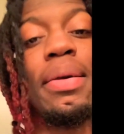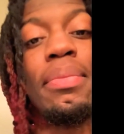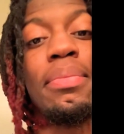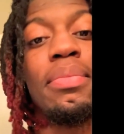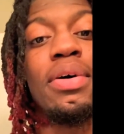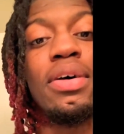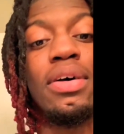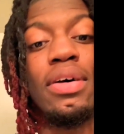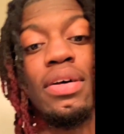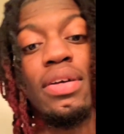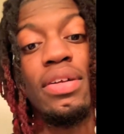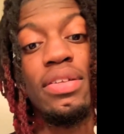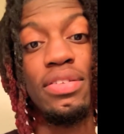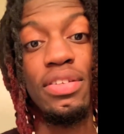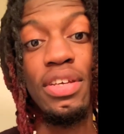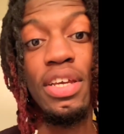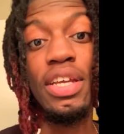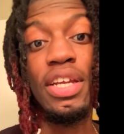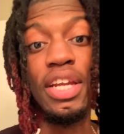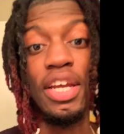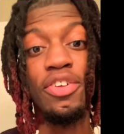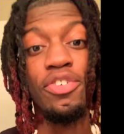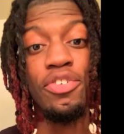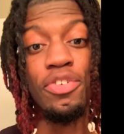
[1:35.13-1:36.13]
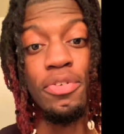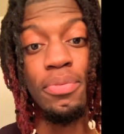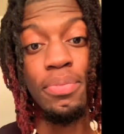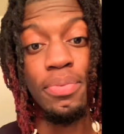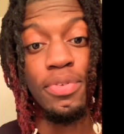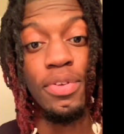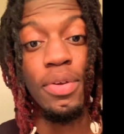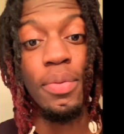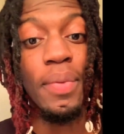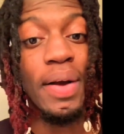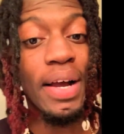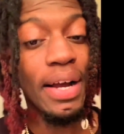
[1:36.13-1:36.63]
a teenager.
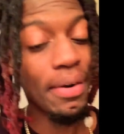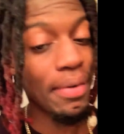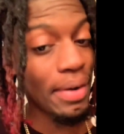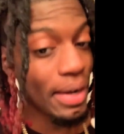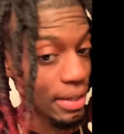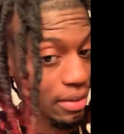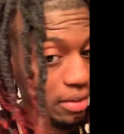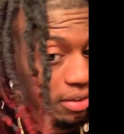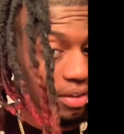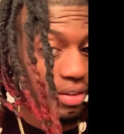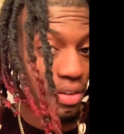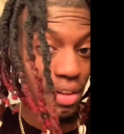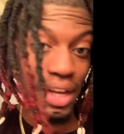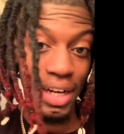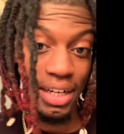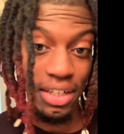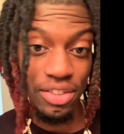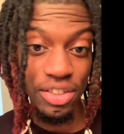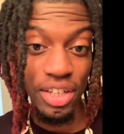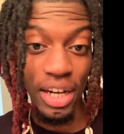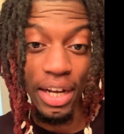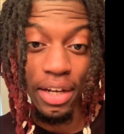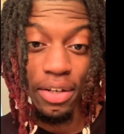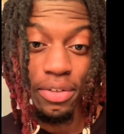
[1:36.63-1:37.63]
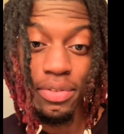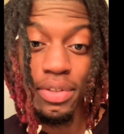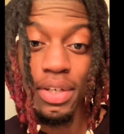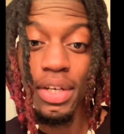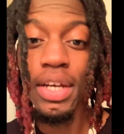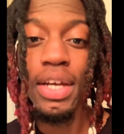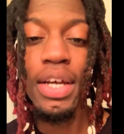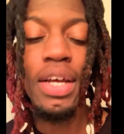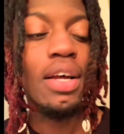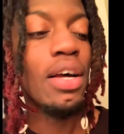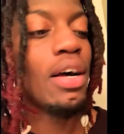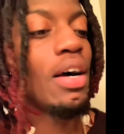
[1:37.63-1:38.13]
Somehow I look like a child.
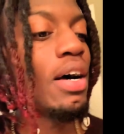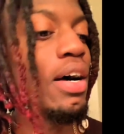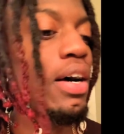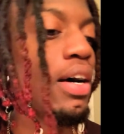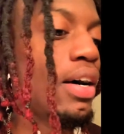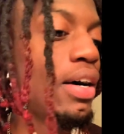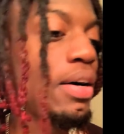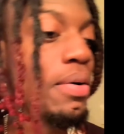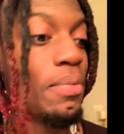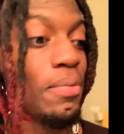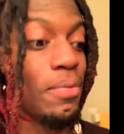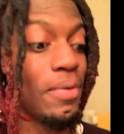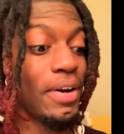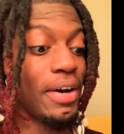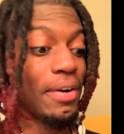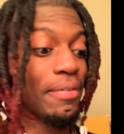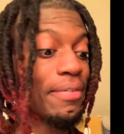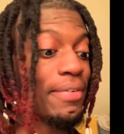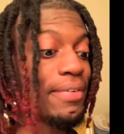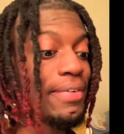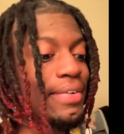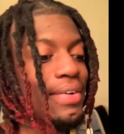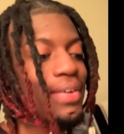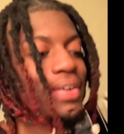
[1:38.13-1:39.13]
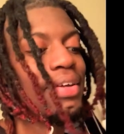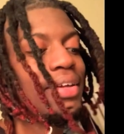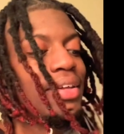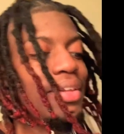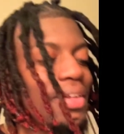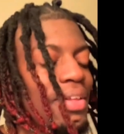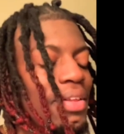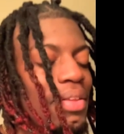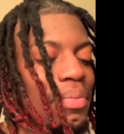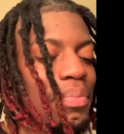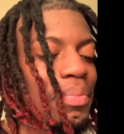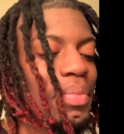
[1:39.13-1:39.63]
Uh, whatever.
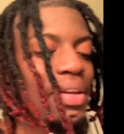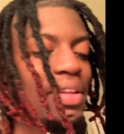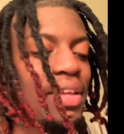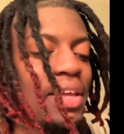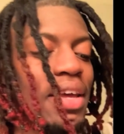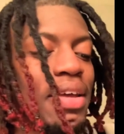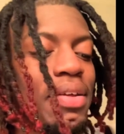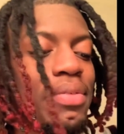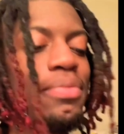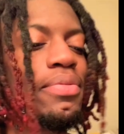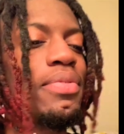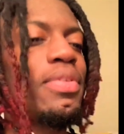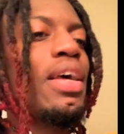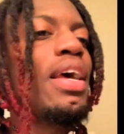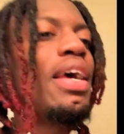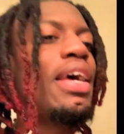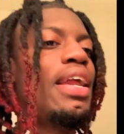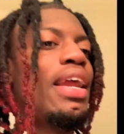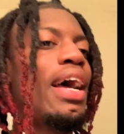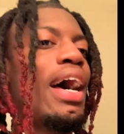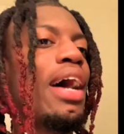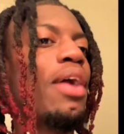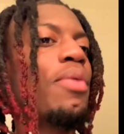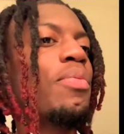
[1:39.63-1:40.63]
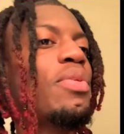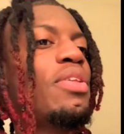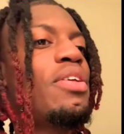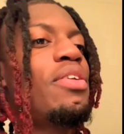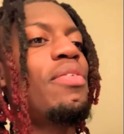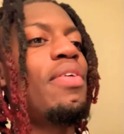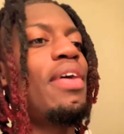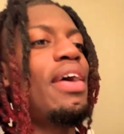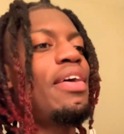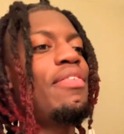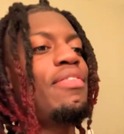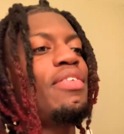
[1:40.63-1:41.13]
But yeah, and I really
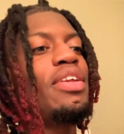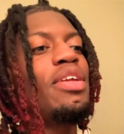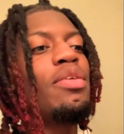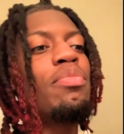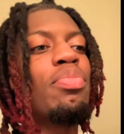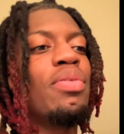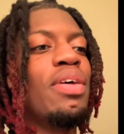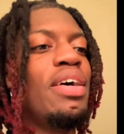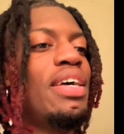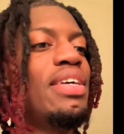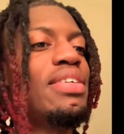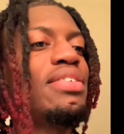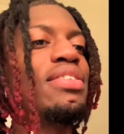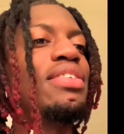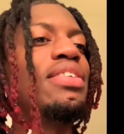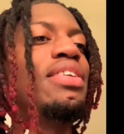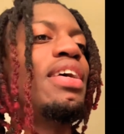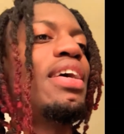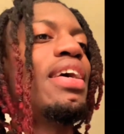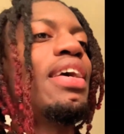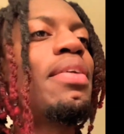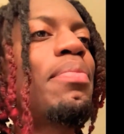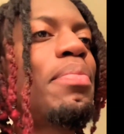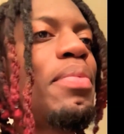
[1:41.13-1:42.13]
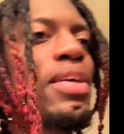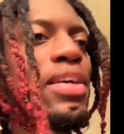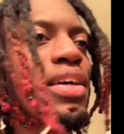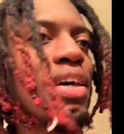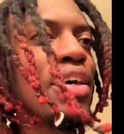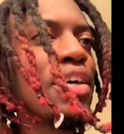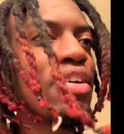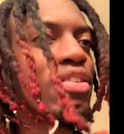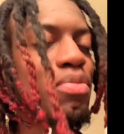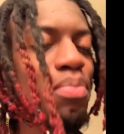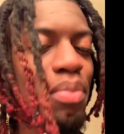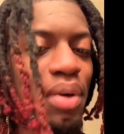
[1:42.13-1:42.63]
don't have any plans today
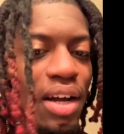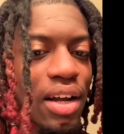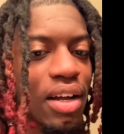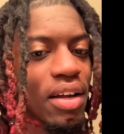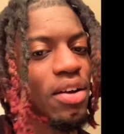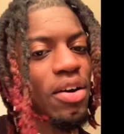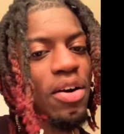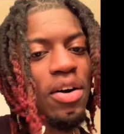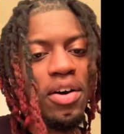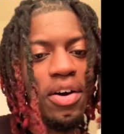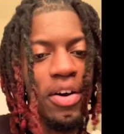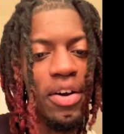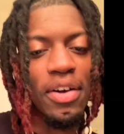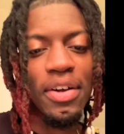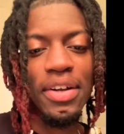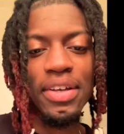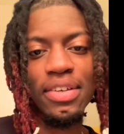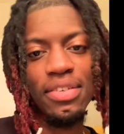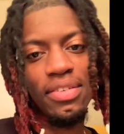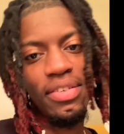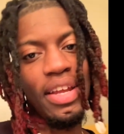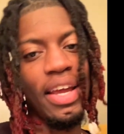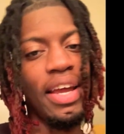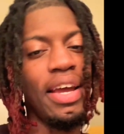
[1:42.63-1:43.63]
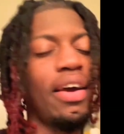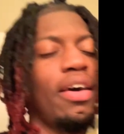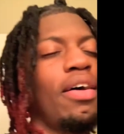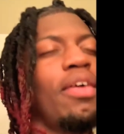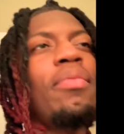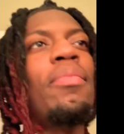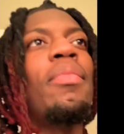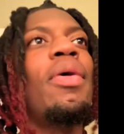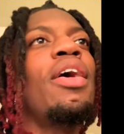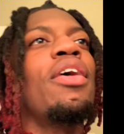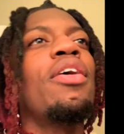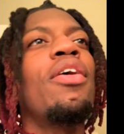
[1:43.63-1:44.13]
because my car is
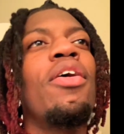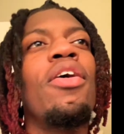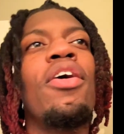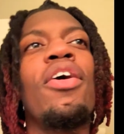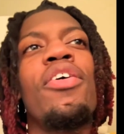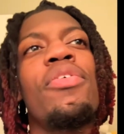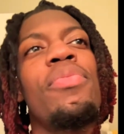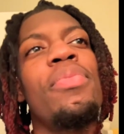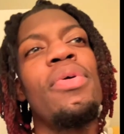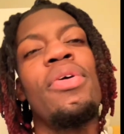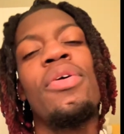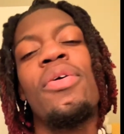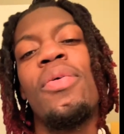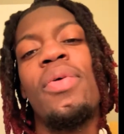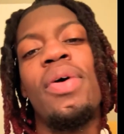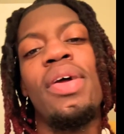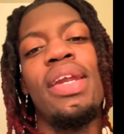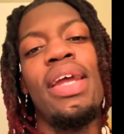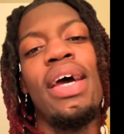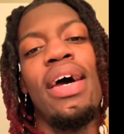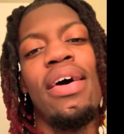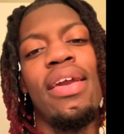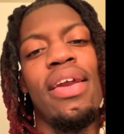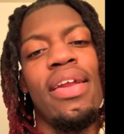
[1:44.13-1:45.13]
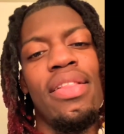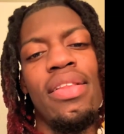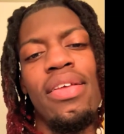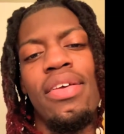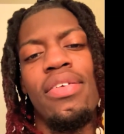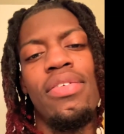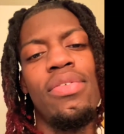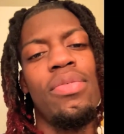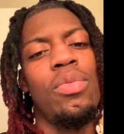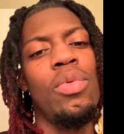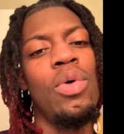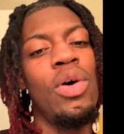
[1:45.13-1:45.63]
down. My car has been going down at
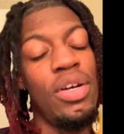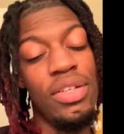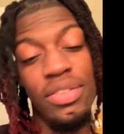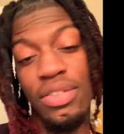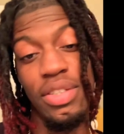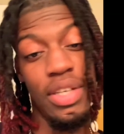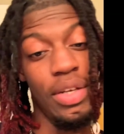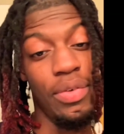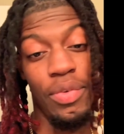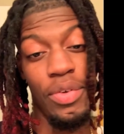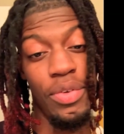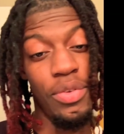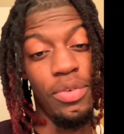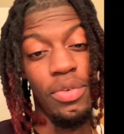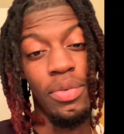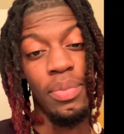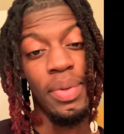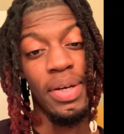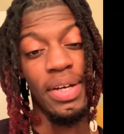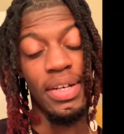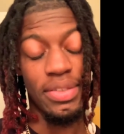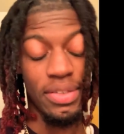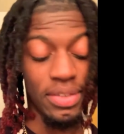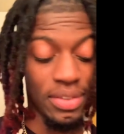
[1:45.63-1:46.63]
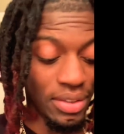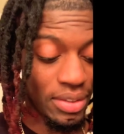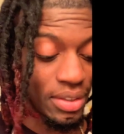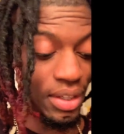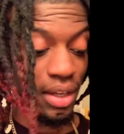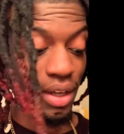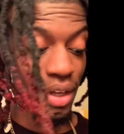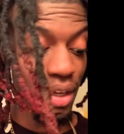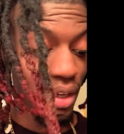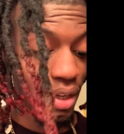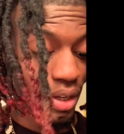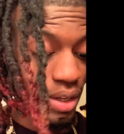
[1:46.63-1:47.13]
least once every two months.
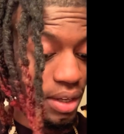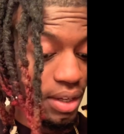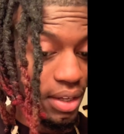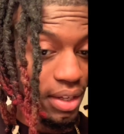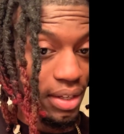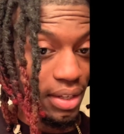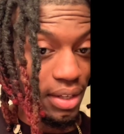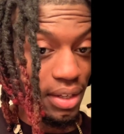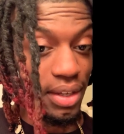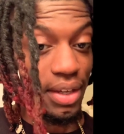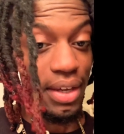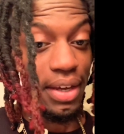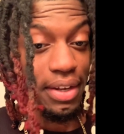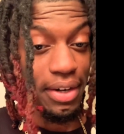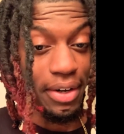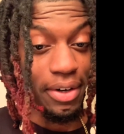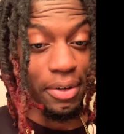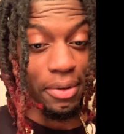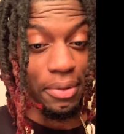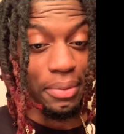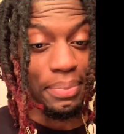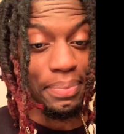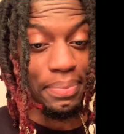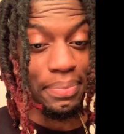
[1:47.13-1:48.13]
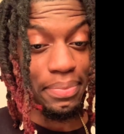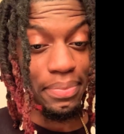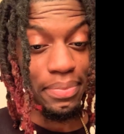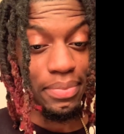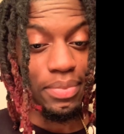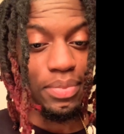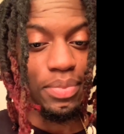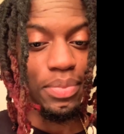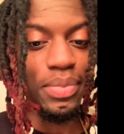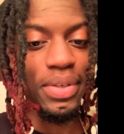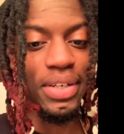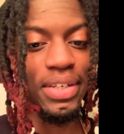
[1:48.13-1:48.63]
Ghetto.
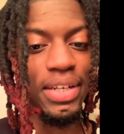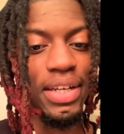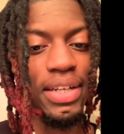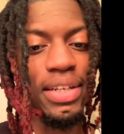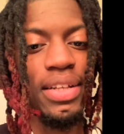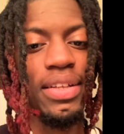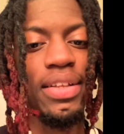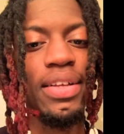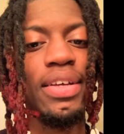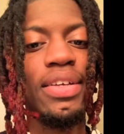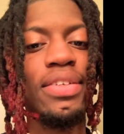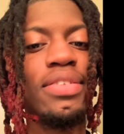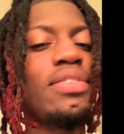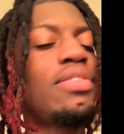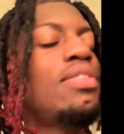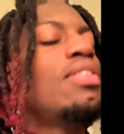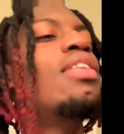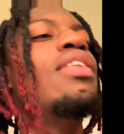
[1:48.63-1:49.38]
But nonetheless,